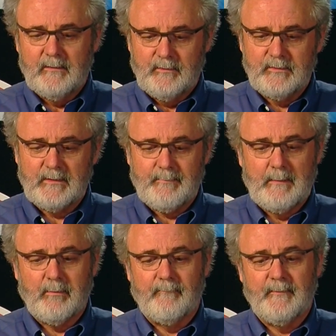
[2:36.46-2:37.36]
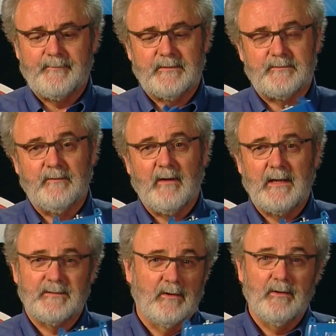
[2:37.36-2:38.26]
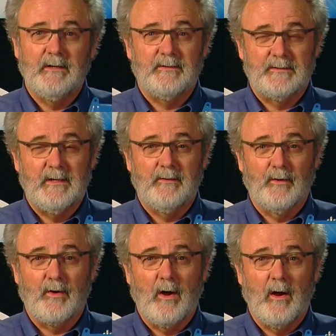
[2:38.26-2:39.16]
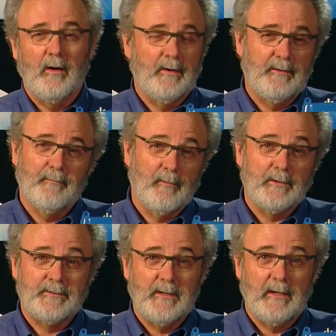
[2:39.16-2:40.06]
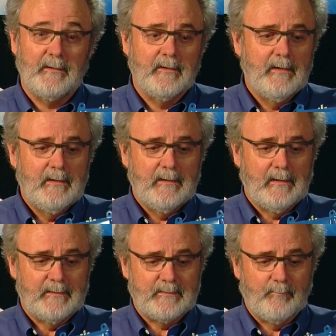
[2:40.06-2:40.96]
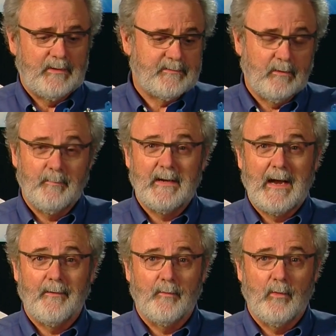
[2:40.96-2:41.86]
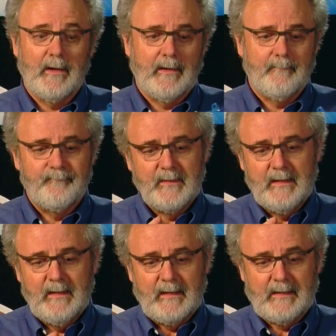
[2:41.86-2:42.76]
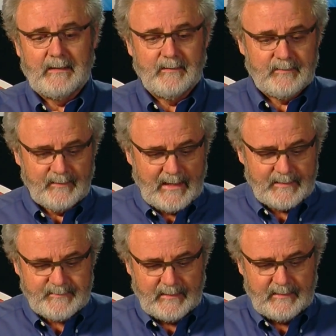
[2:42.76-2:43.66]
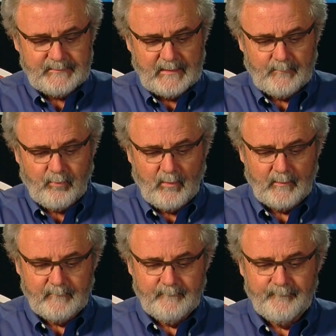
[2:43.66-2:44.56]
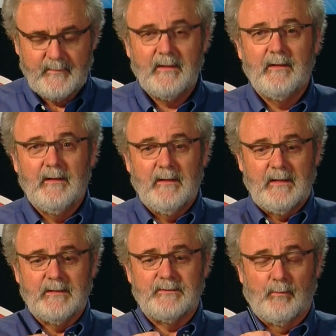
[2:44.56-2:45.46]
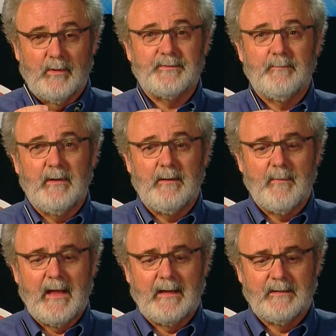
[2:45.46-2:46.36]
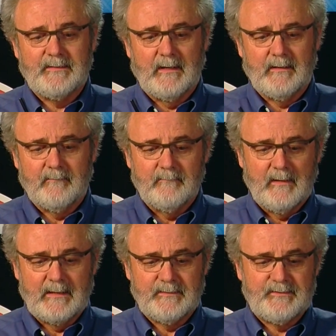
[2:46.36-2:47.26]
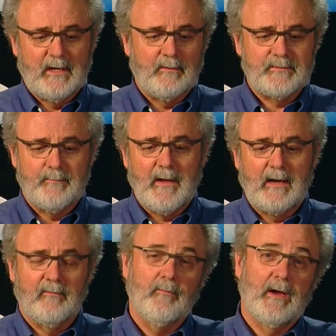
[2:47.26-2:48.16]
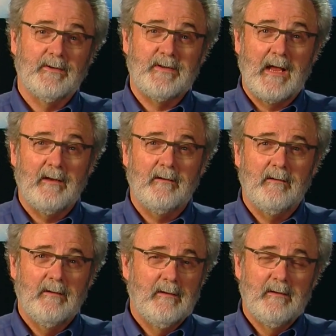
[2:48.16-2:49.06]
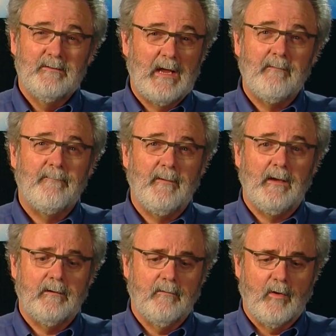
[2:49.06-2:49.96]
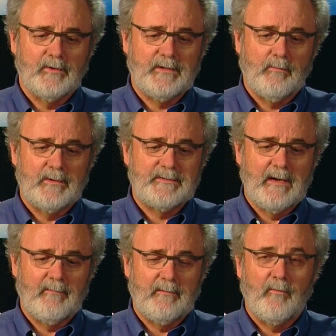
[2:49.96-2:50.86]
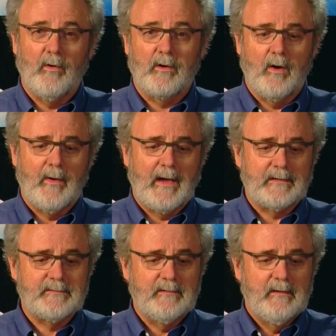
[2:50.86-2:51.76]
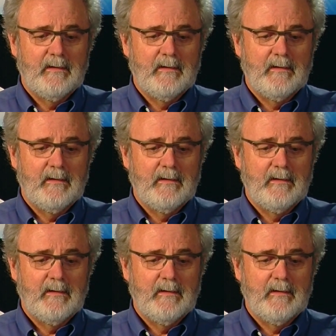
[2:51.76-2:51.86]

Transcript: Usually people fit this device underneath the seat of their car, underneath the front seat, uh, someplace a little bit out of the way. Connected to the outside antenna port is the Wilson Mini Mag antenna. It has a generous amount of around 10, 10 feet of RG174 coax,